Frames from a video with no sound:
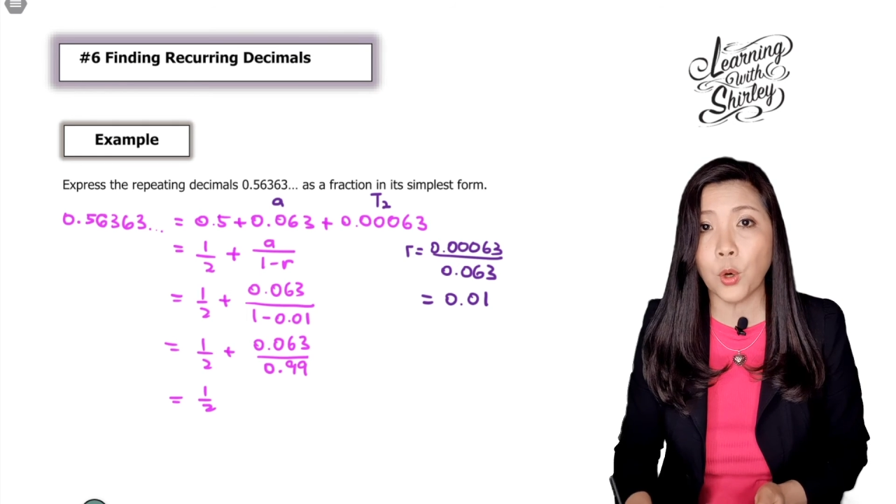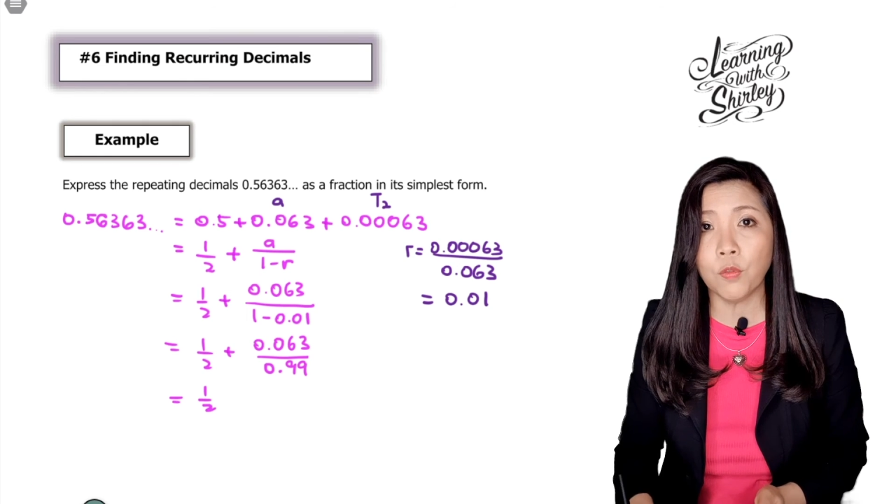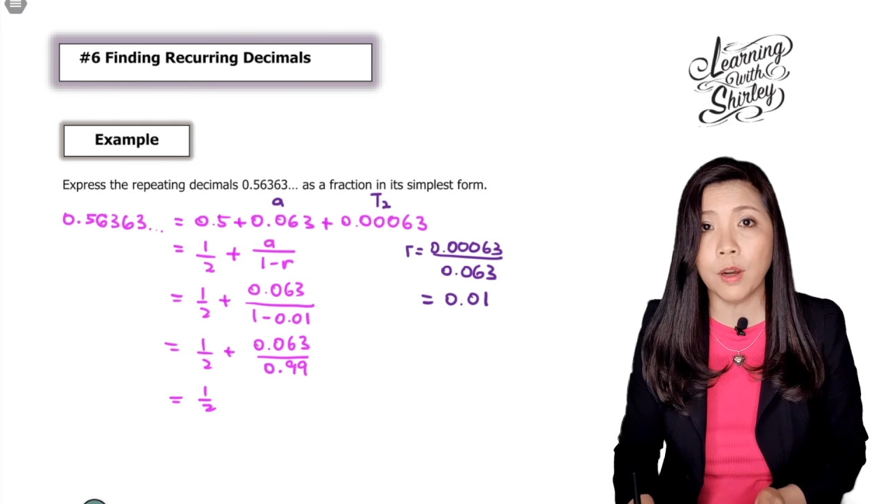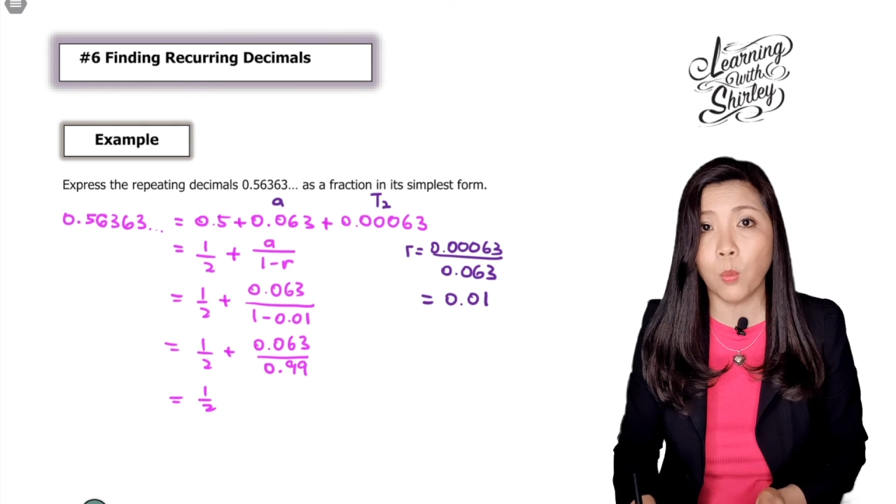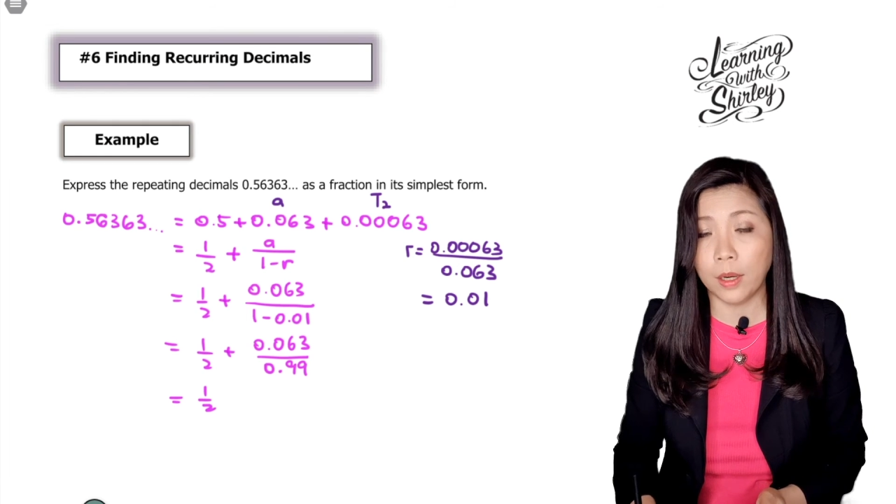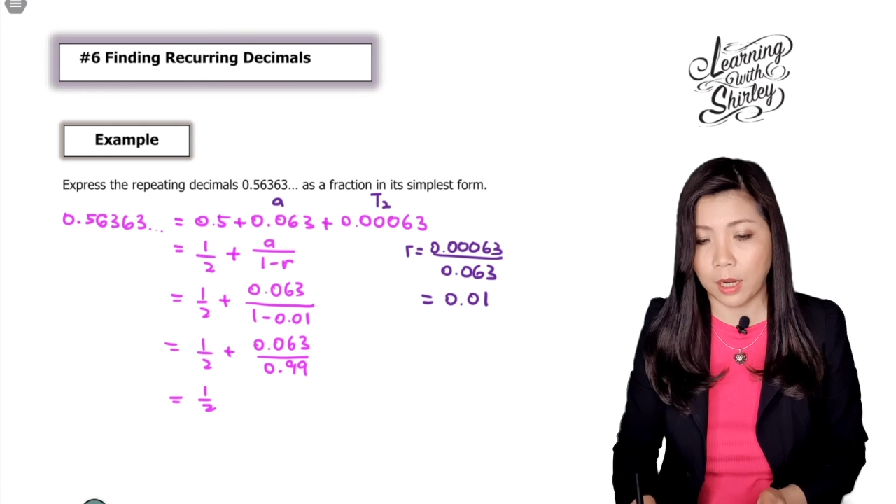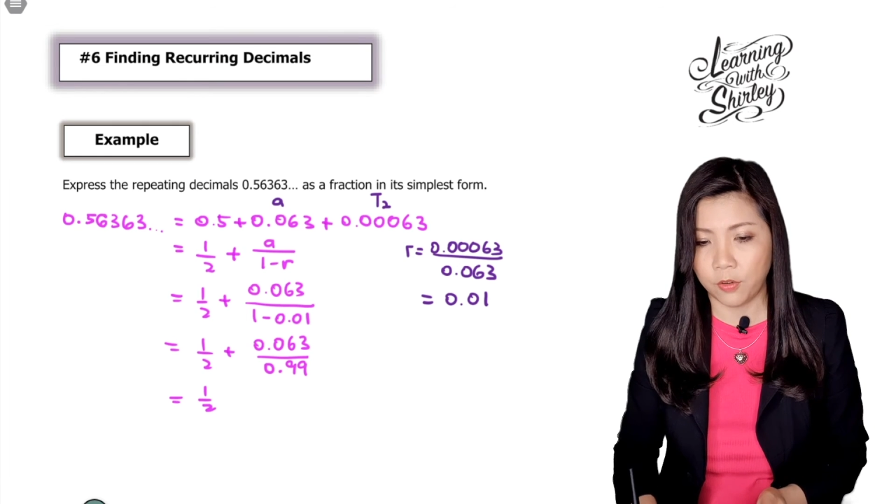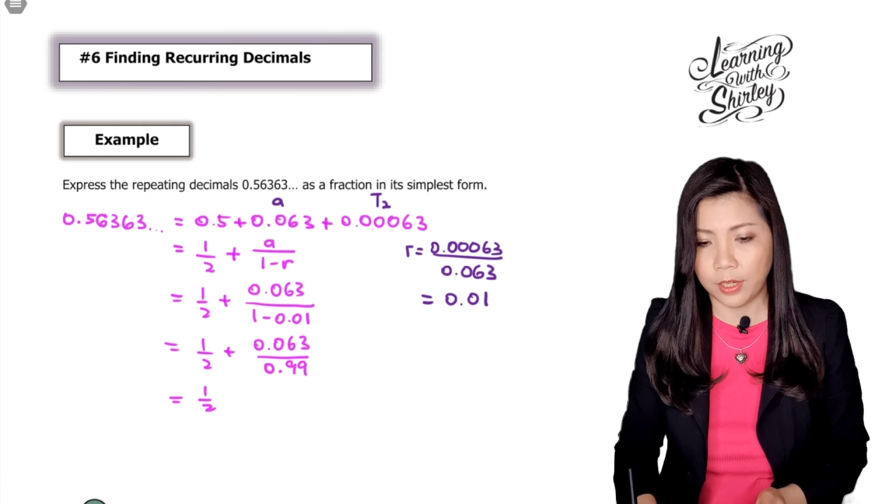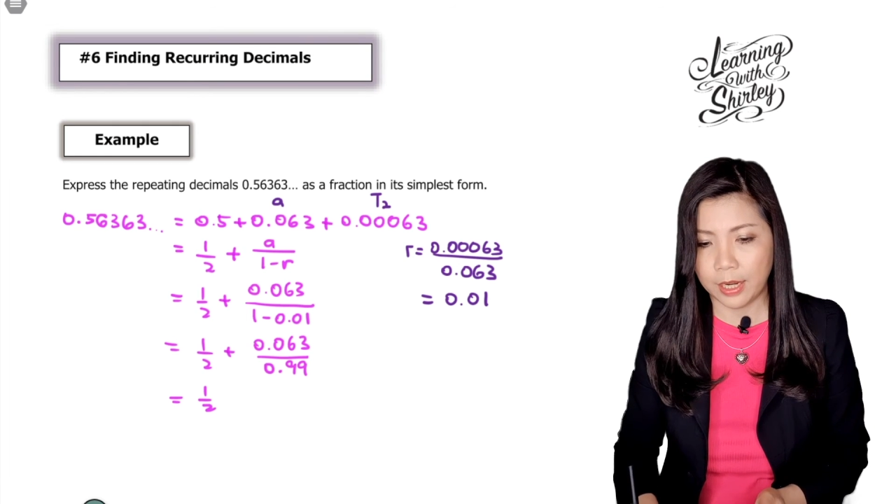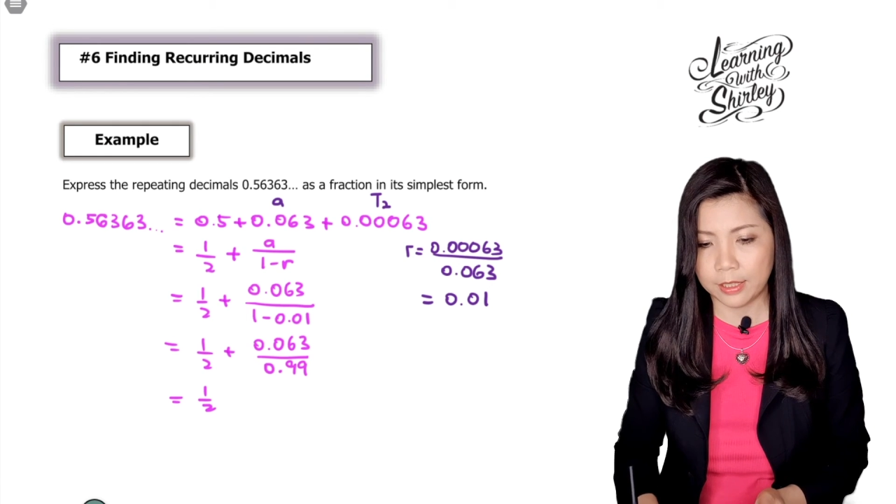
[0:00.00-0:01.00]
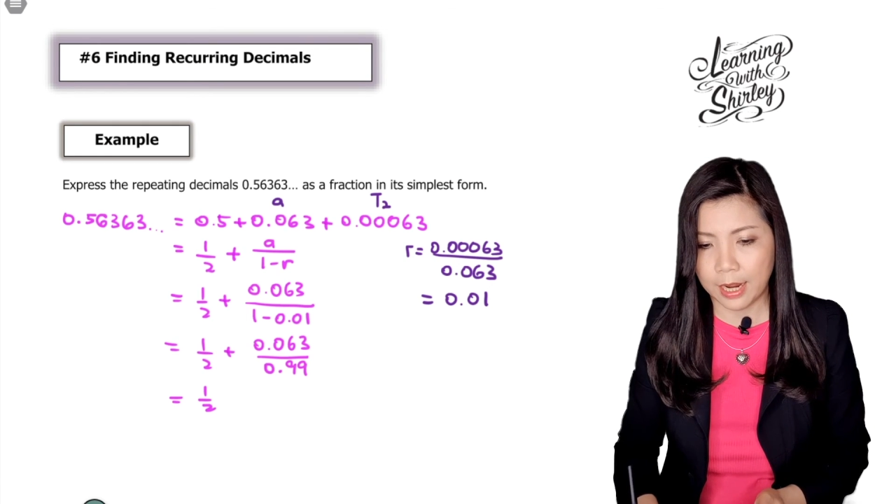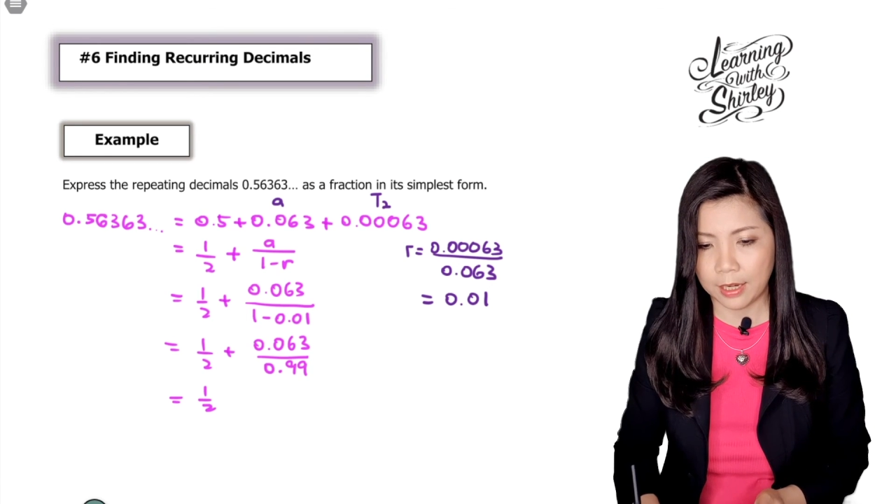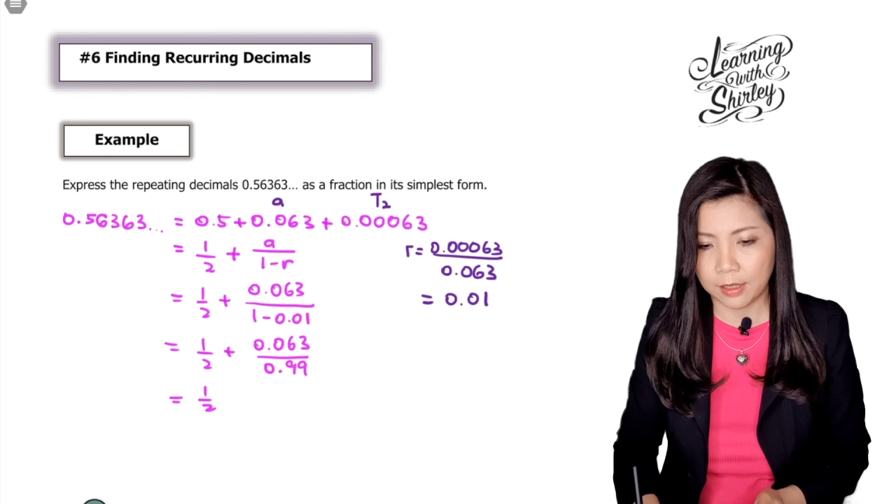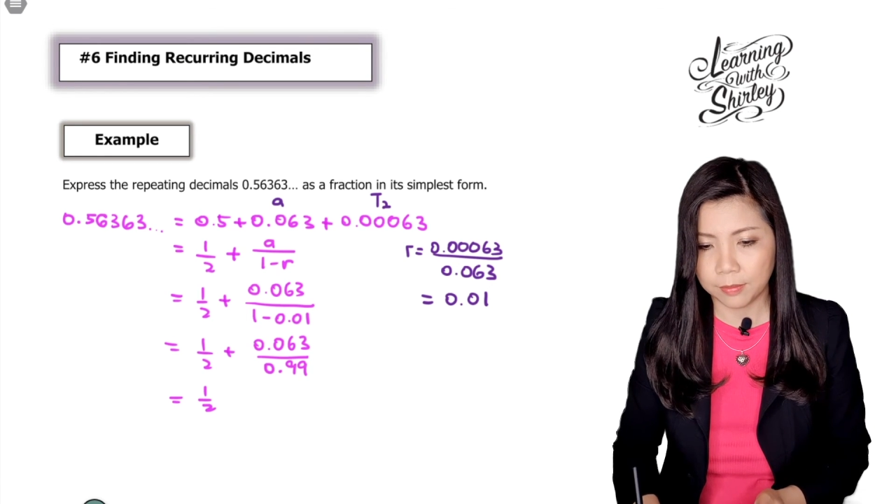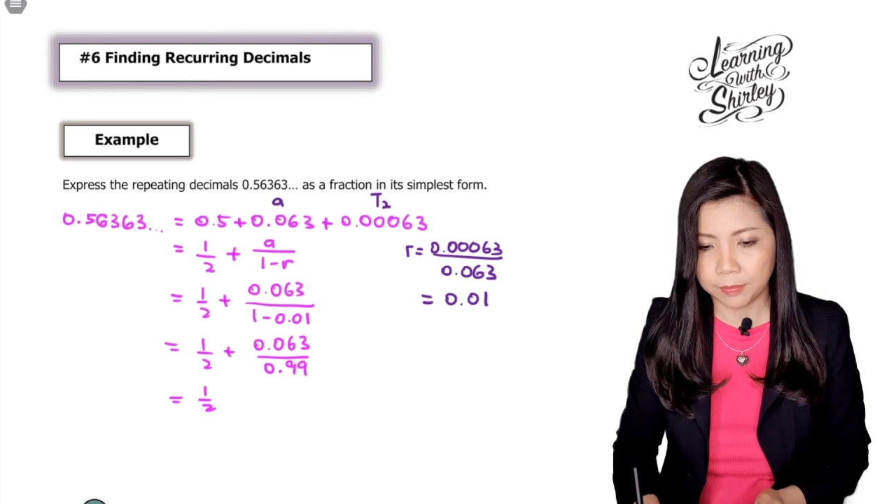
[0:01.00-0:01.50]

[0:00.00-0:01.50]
over 110.